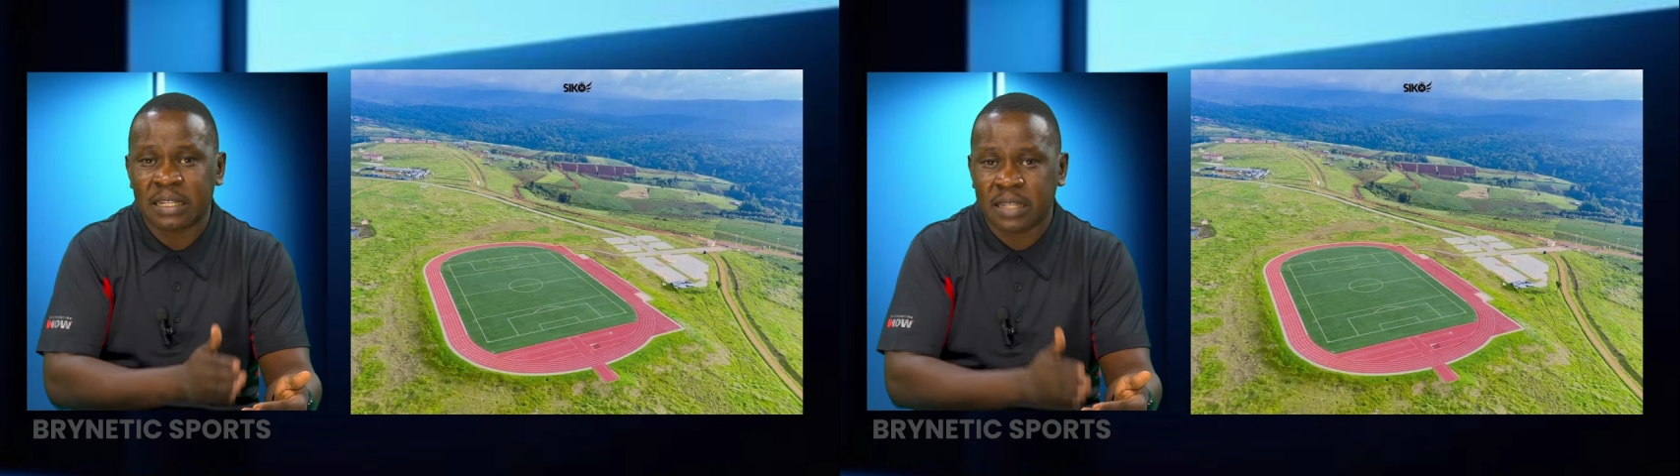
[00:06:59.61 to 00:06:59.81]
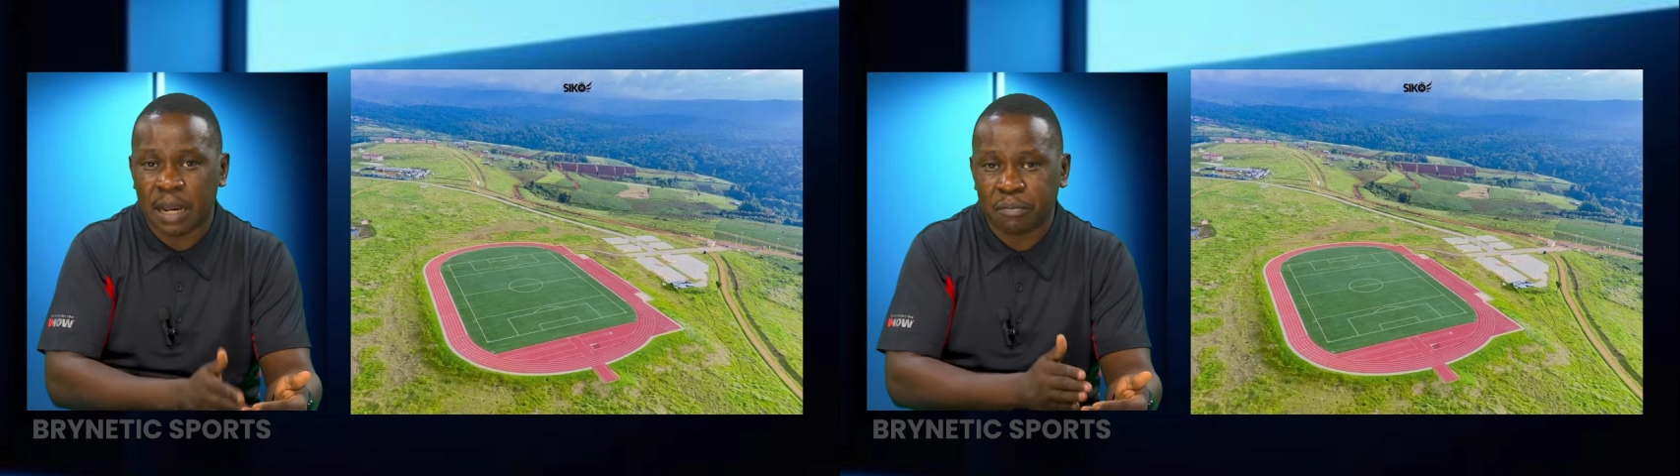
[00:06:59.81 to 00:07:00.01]

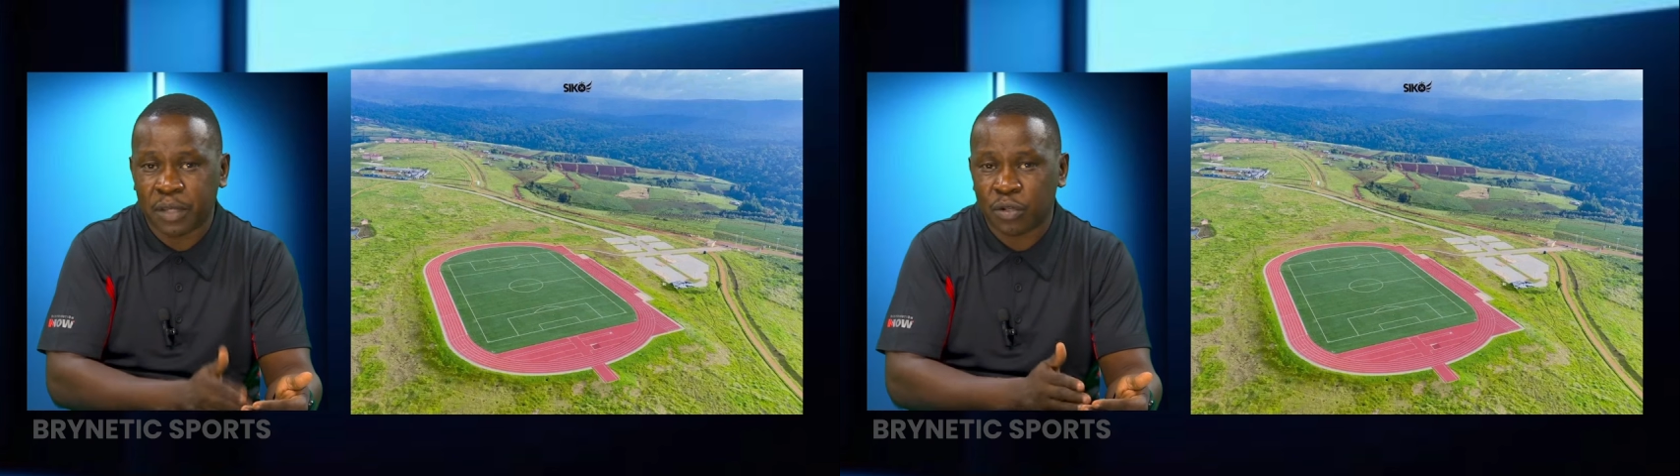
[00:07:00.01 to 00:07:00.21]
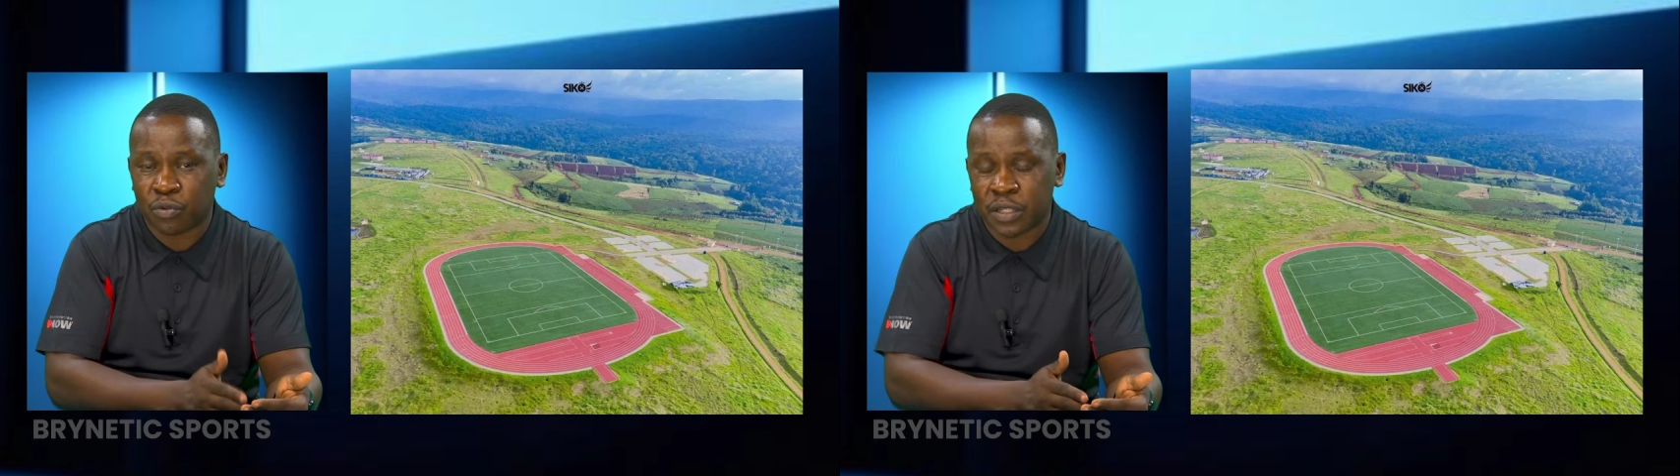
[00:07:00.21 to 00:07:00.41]

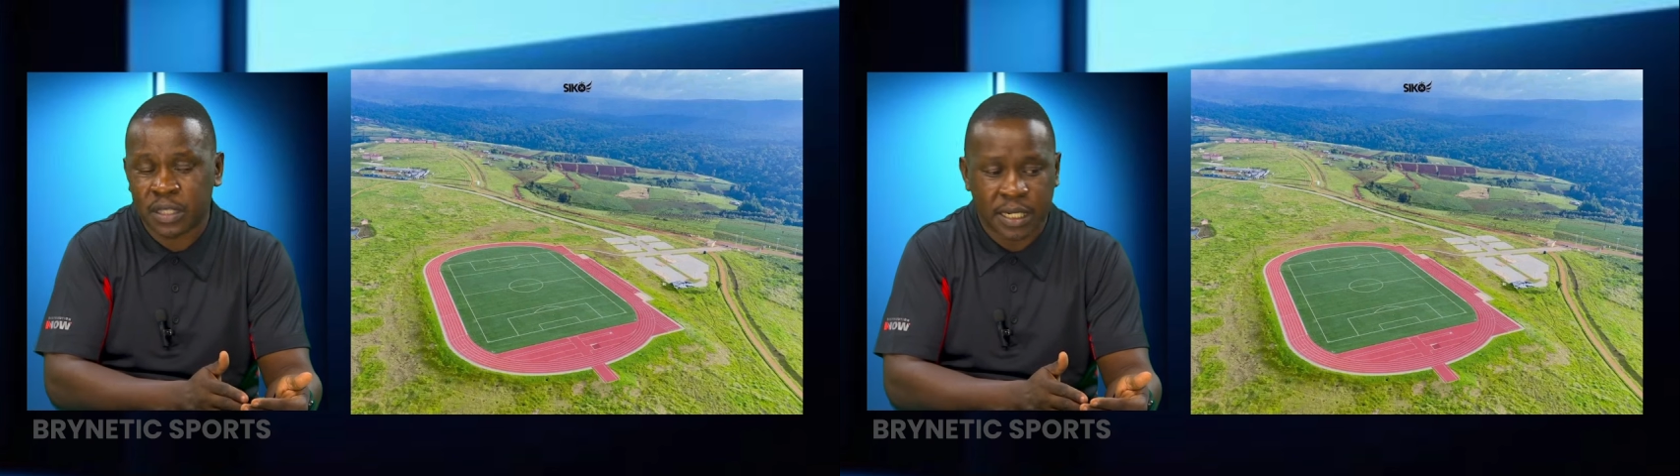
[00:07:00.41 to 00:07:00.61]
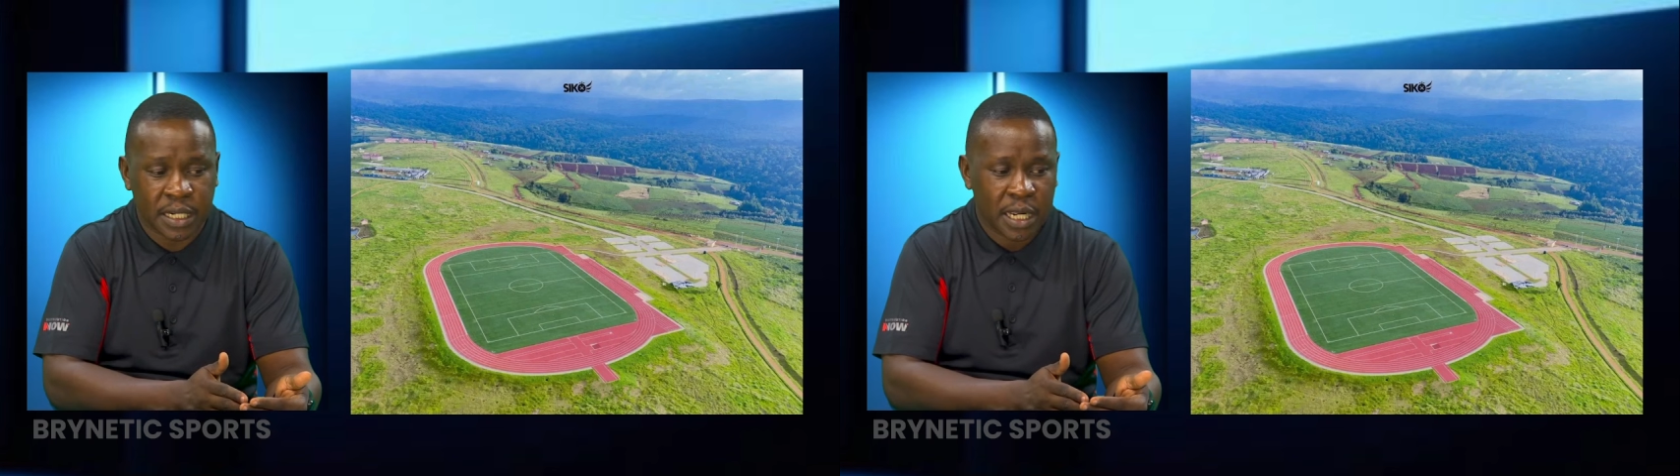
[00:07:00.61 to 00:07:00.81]
something to see
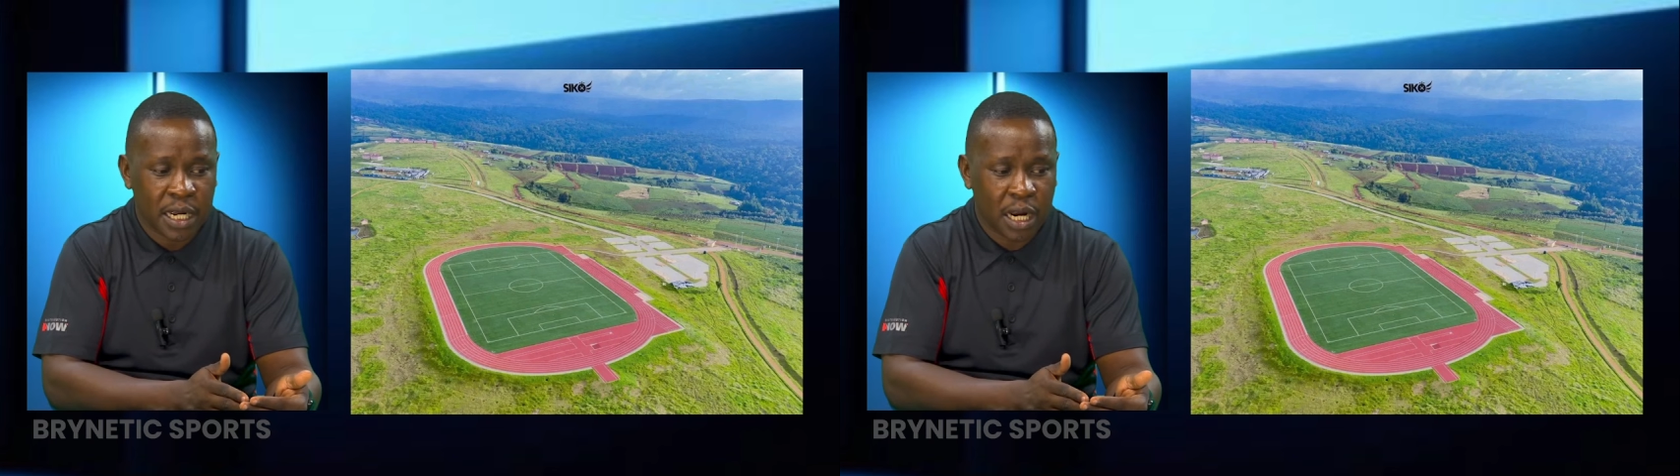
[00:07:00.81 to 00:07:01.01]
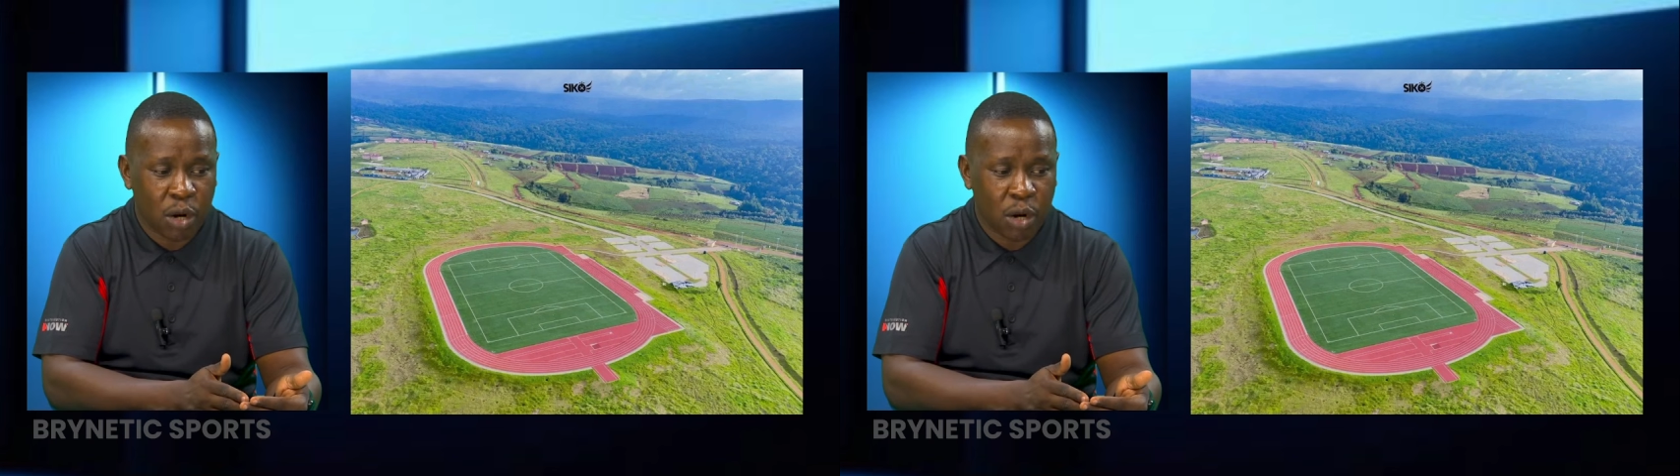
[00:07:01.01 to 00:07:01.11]
that uh,